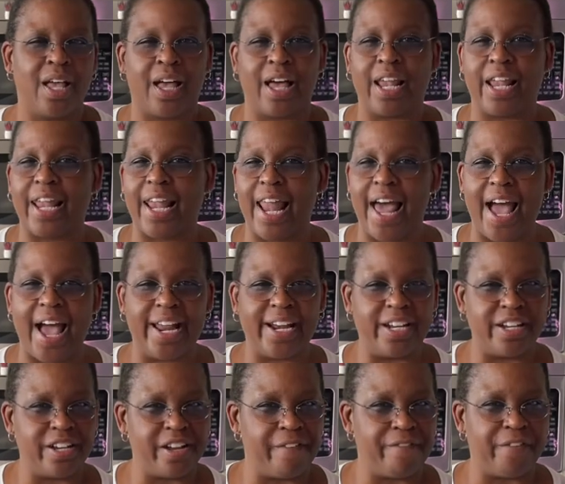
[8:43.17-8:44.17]
a lot
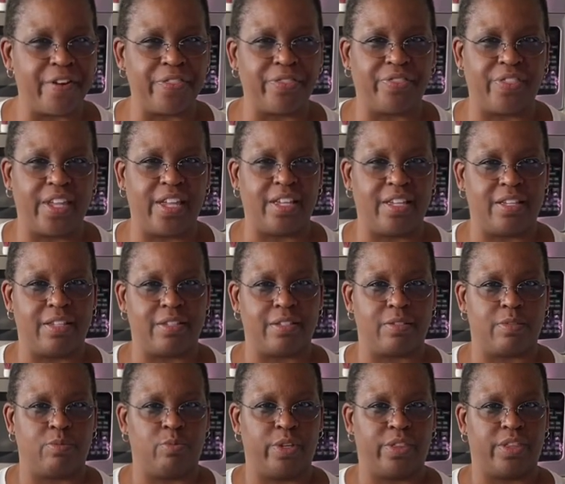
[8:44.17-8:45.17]
of different
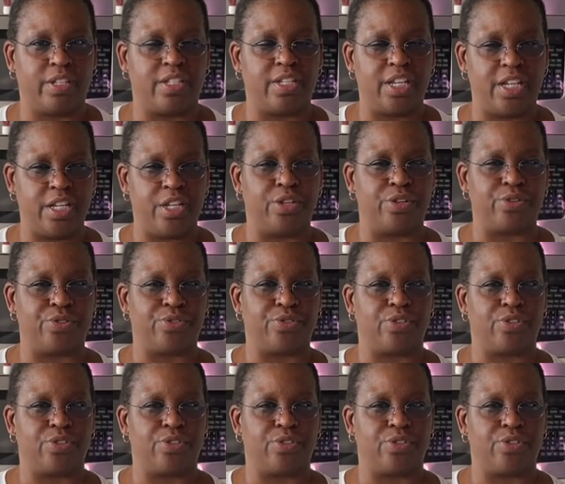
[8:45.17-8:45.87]
things with the tiers.